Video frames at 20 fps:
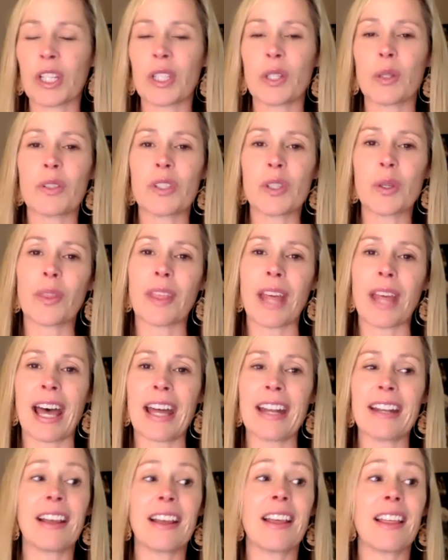you do
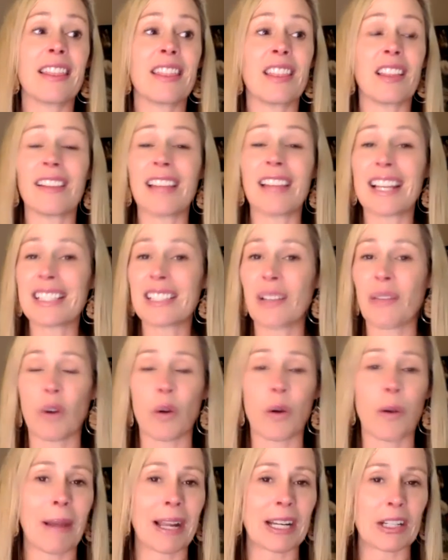that, the less of a
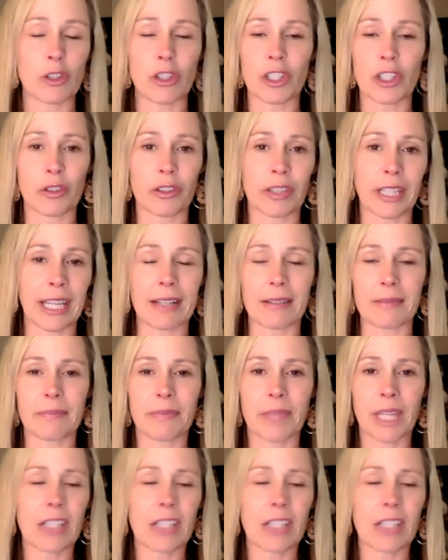reminder you'll need.